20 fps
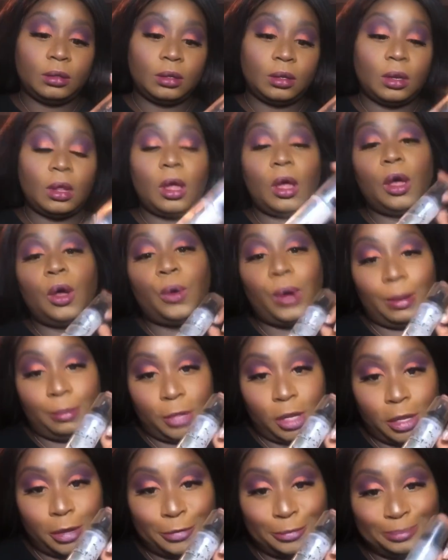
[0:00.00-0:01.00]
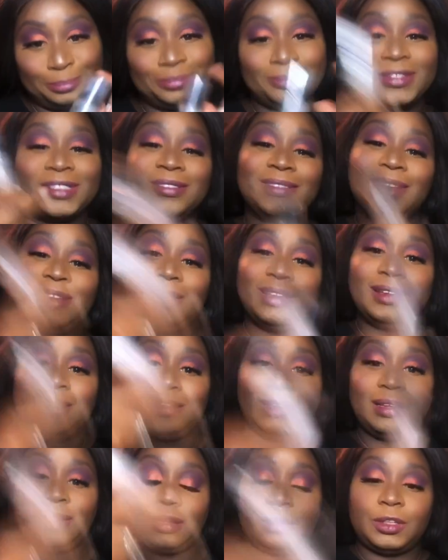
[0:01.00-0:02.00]
OM Glow.
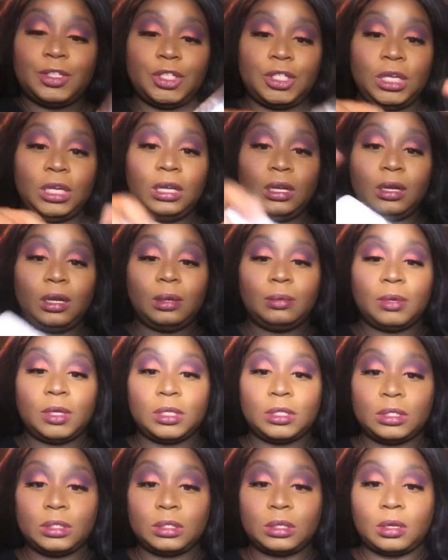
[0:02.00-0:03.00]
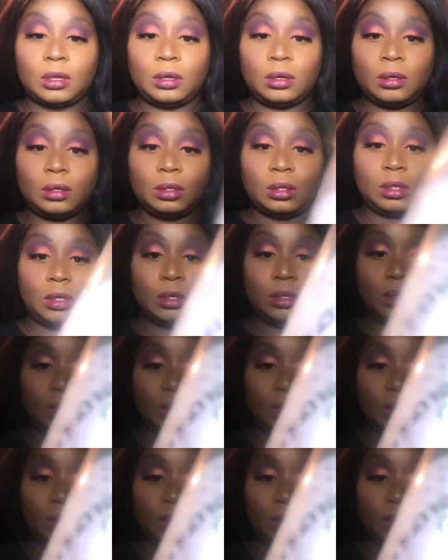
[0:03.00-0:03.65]
Shake it up because it's got all the,